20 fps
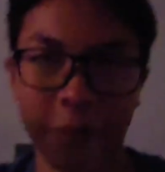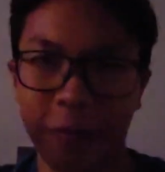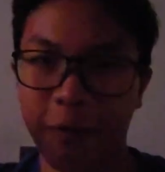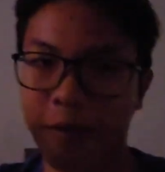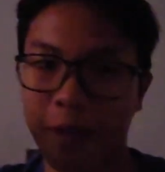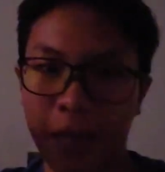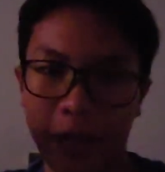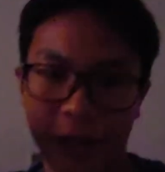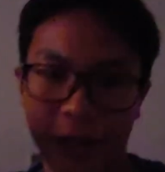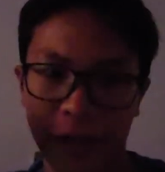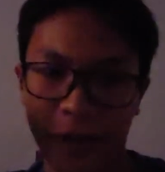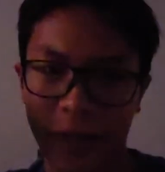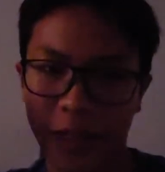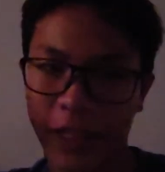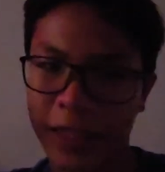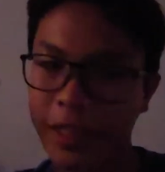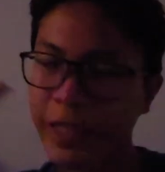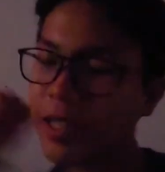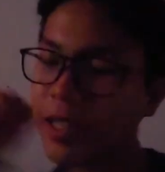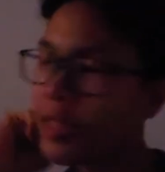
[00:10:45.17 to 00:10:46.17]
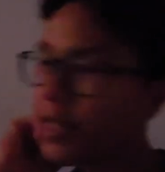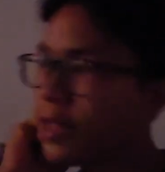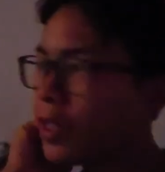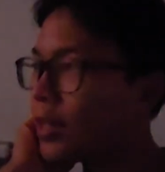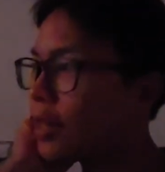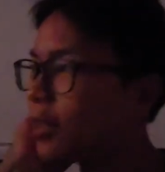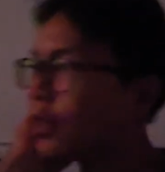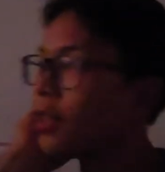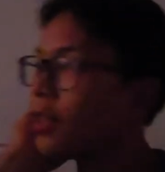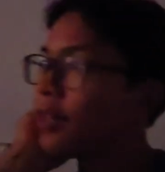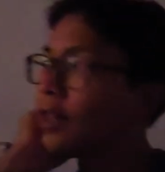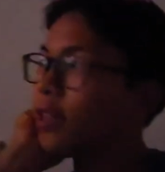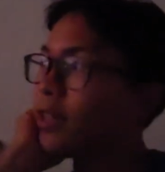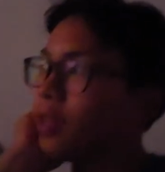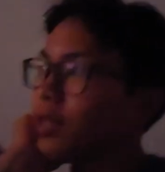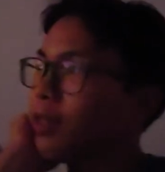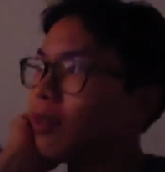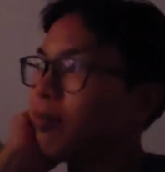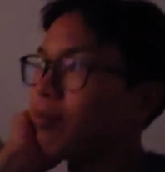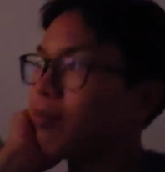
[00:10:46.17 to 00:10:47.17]
a weird flex or anything,
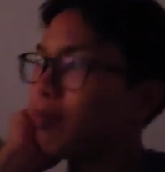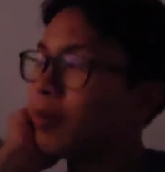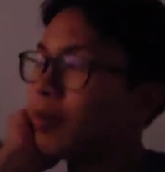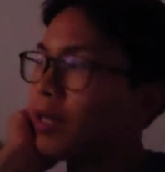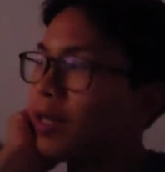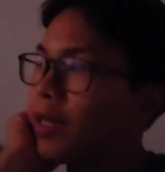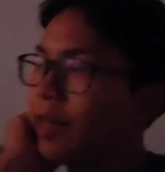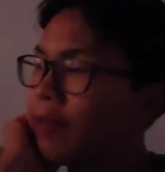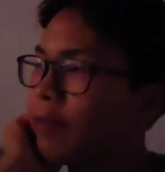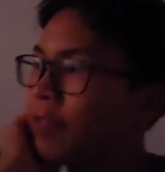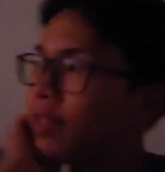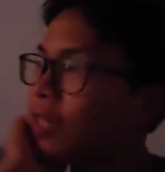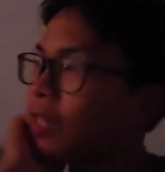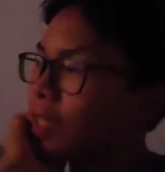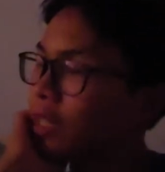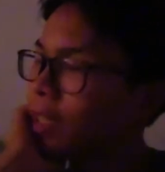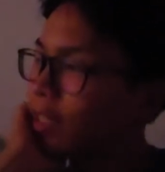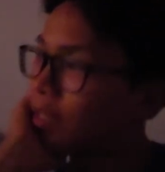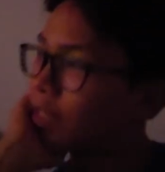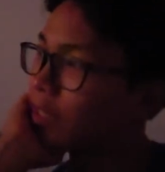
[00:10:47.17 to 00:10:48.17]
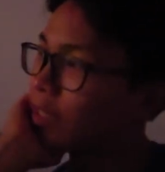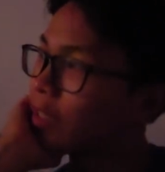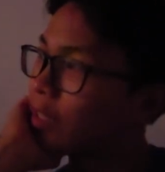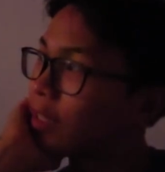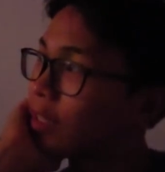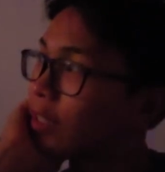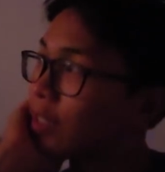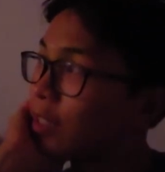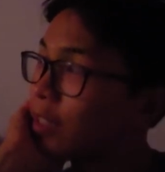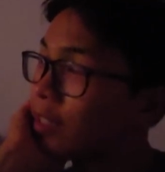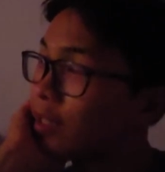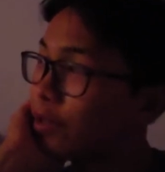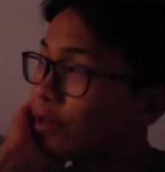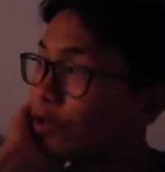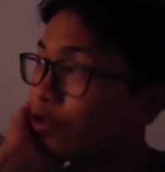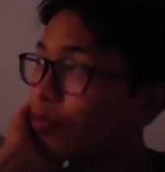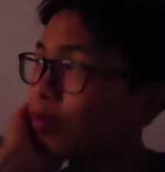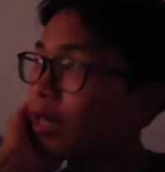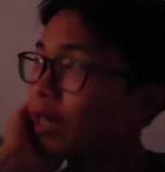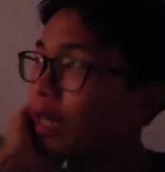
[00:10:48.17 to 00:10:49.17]
but I feel like
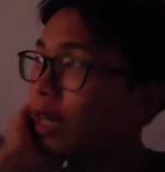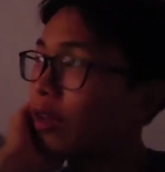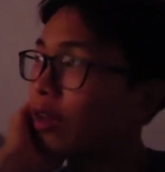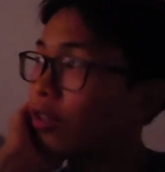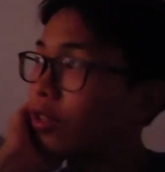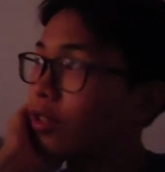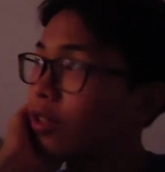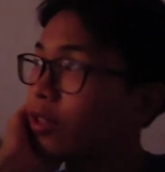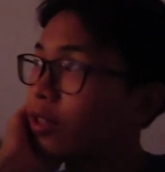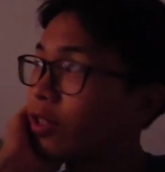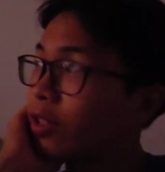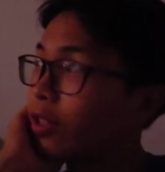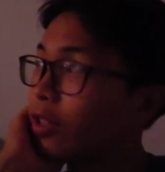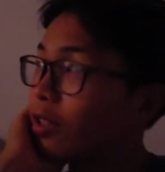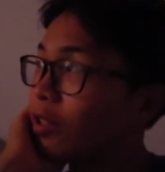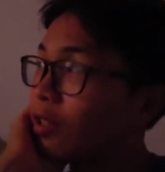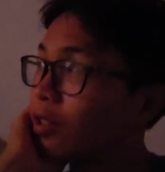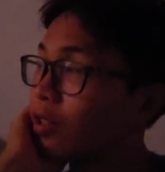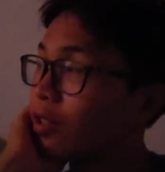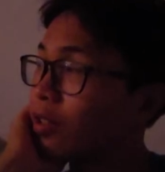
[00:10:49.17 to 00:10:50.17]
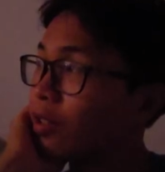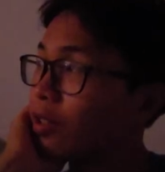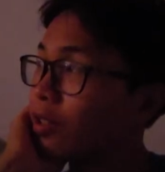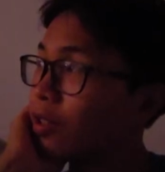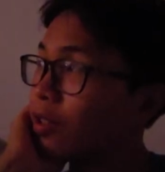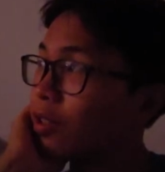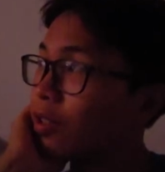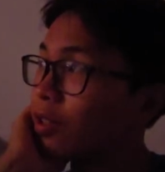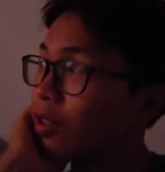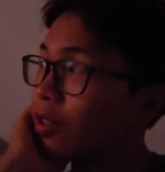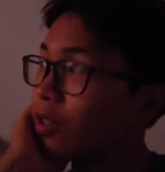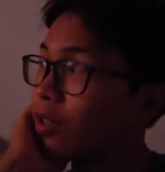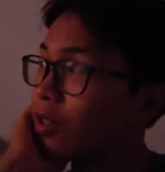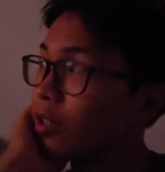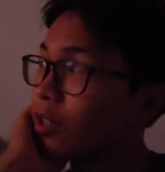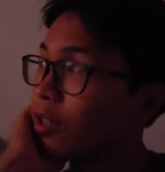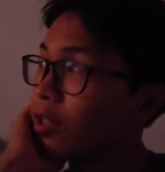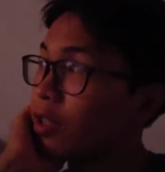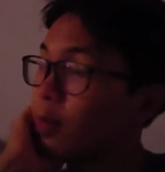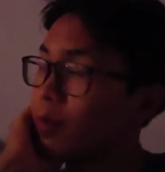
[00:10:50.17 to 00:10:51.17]
zooming out
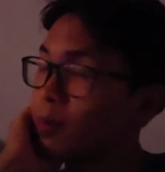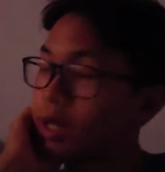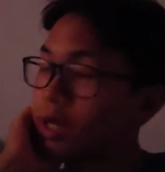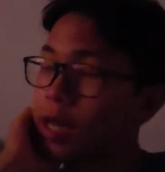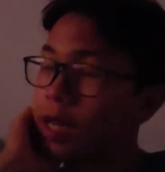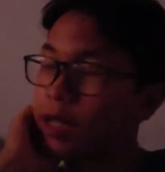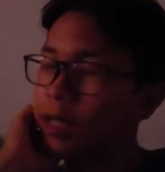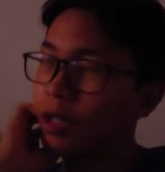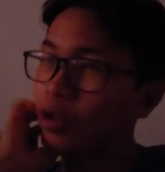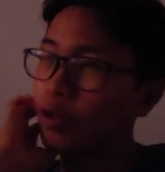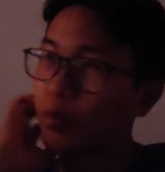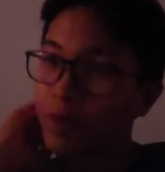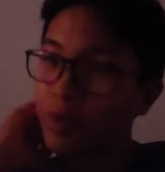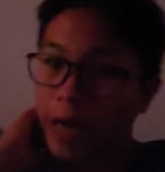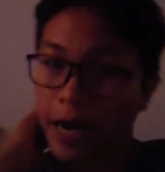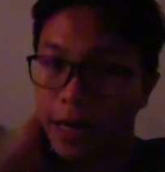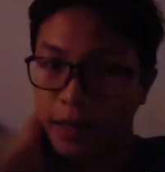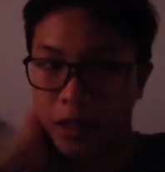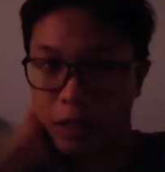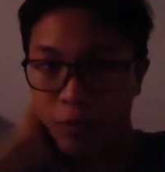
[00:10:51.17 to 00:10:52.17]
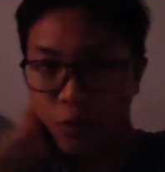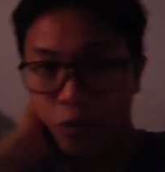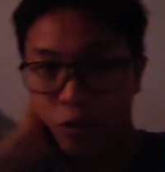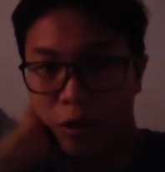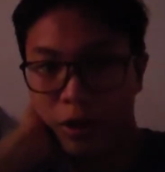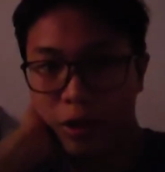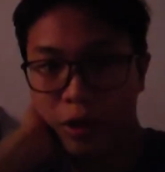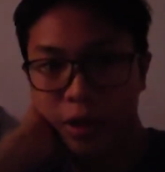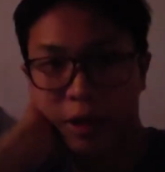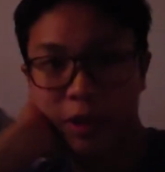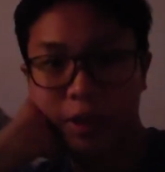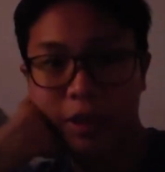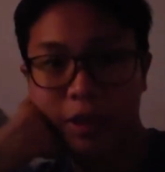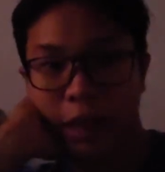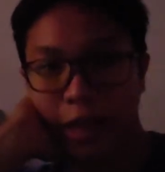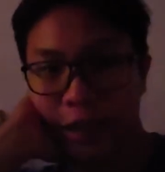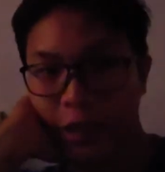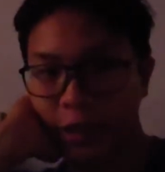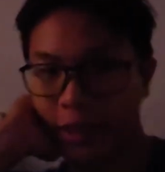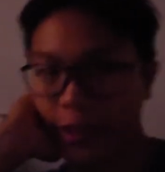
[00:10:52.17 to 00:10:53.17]
is something I need to practice more,
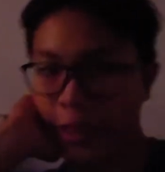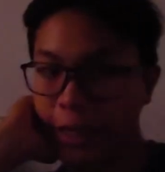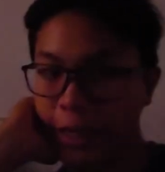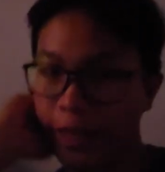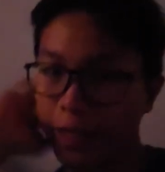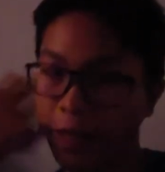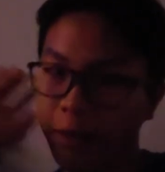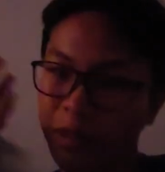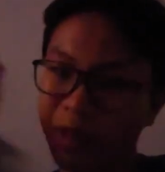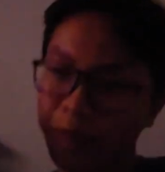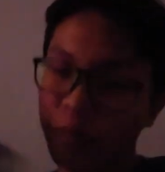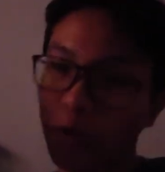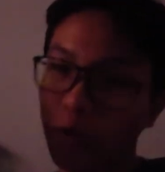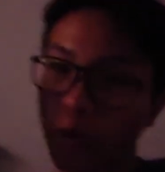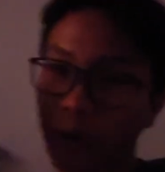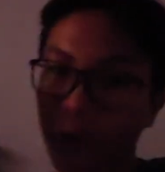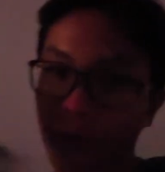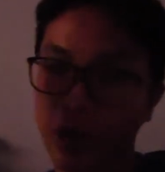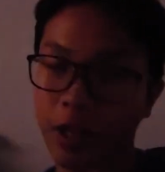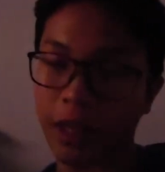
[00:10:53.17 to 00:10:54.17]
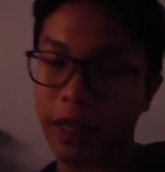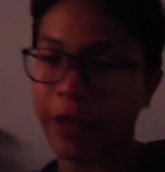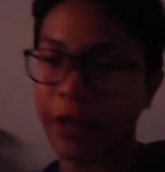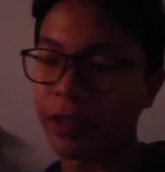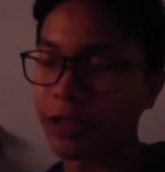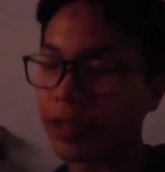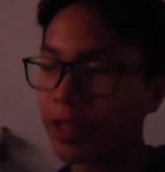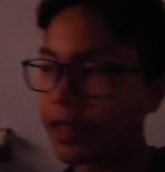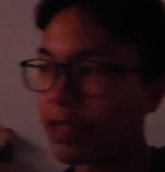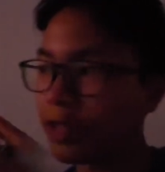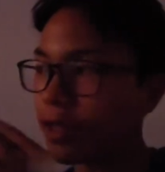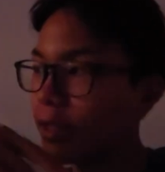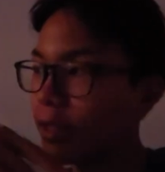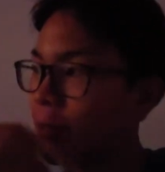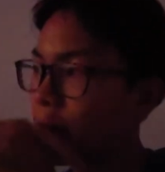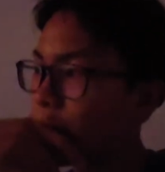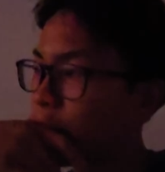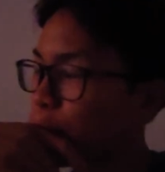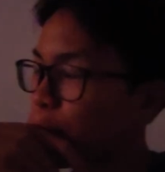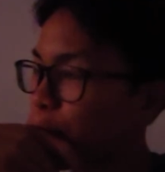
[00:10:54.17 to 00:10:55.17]
just gaining more clarity.